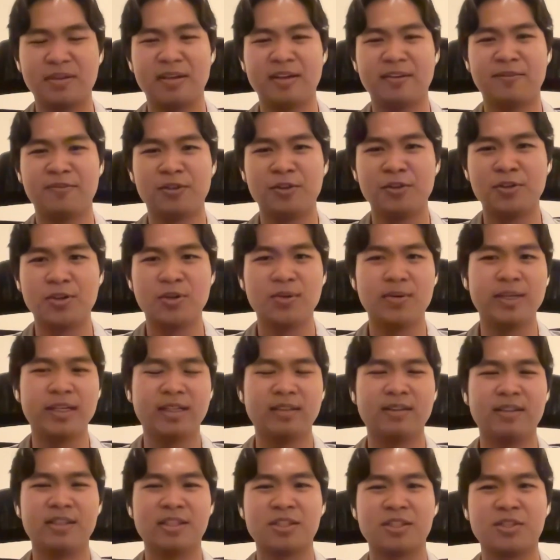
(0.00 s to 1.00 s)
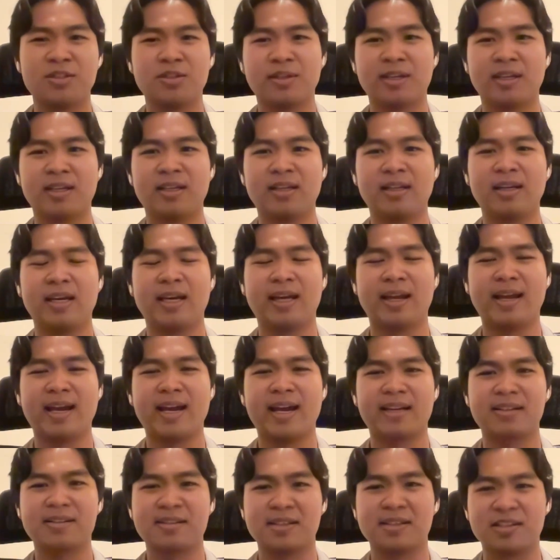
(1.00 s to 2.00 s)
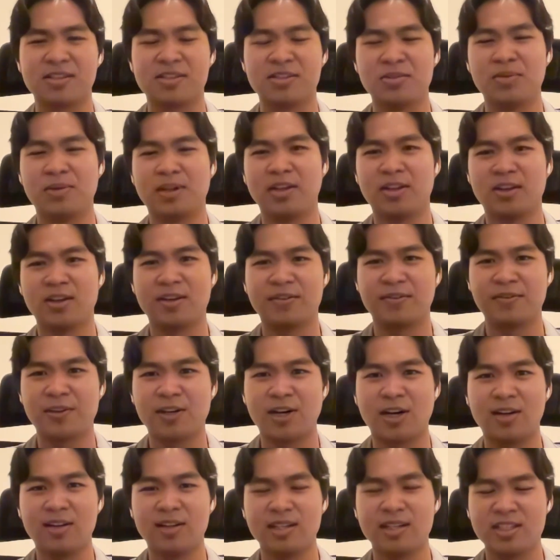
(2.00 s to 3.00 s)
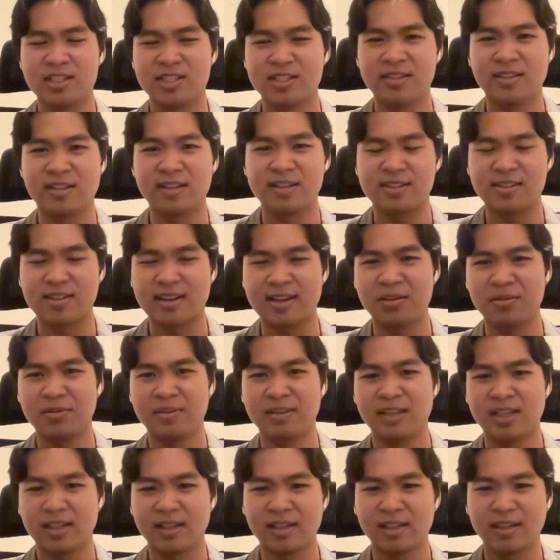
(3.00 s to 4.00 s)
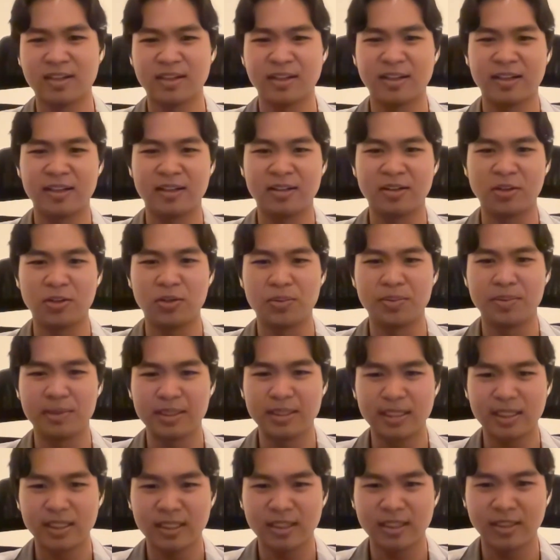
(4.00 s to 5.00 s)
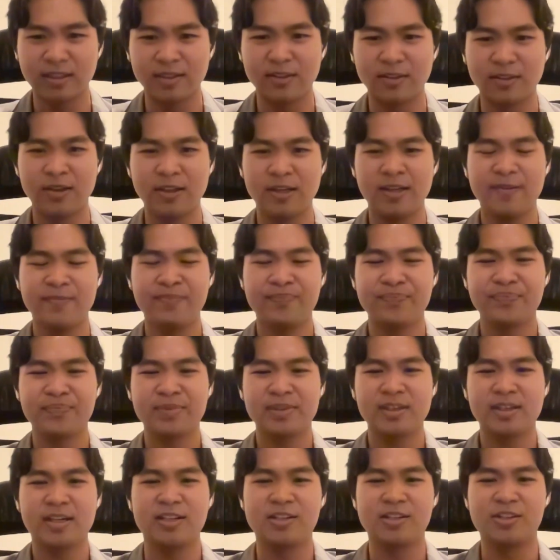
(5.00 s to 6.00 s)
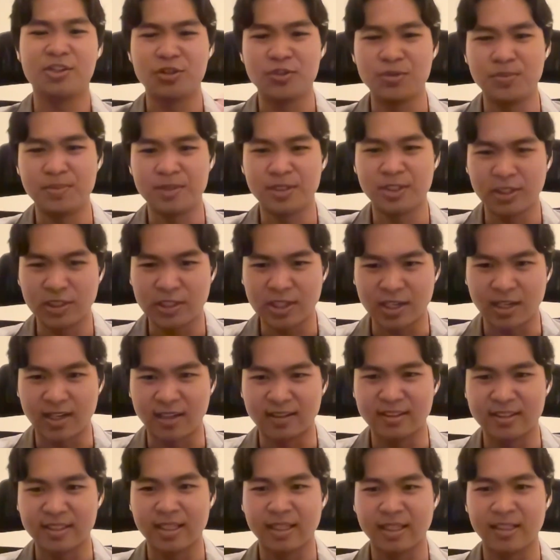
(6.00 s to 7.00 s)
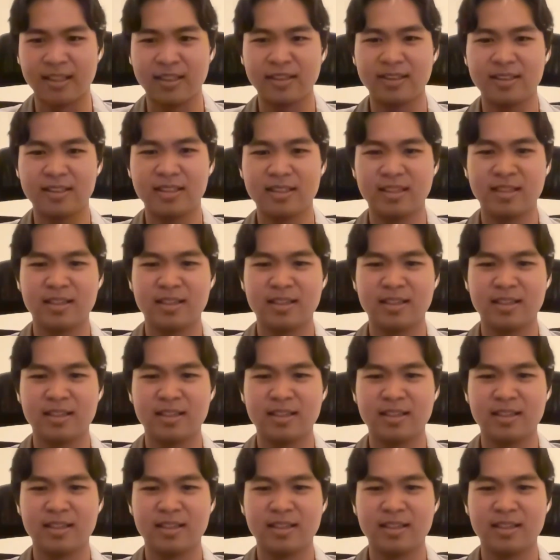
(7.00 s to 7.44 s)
If you know English, you can get access to a lot of knowledge that's out there globally, you know. Consume good content.